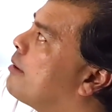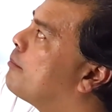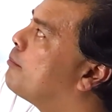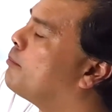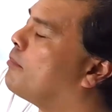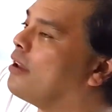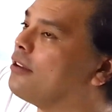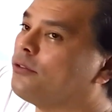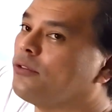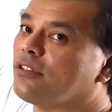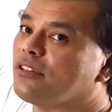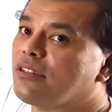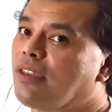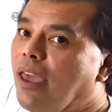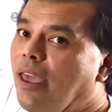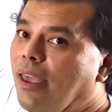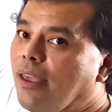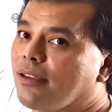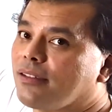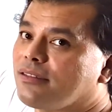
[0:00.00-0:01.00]
matrix
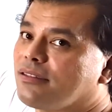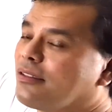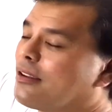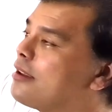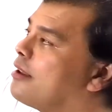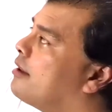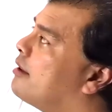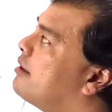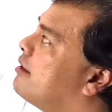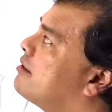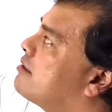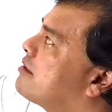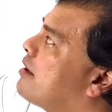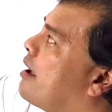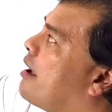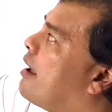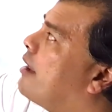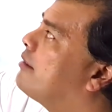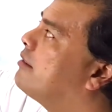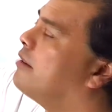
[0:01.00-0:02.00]
x is
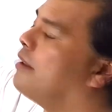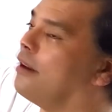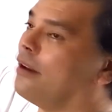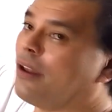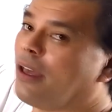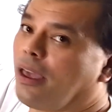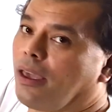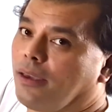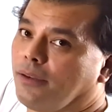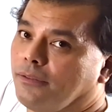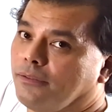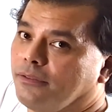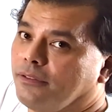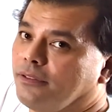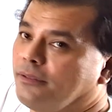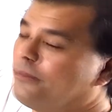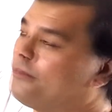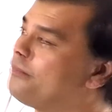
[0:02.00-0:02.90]
at the left.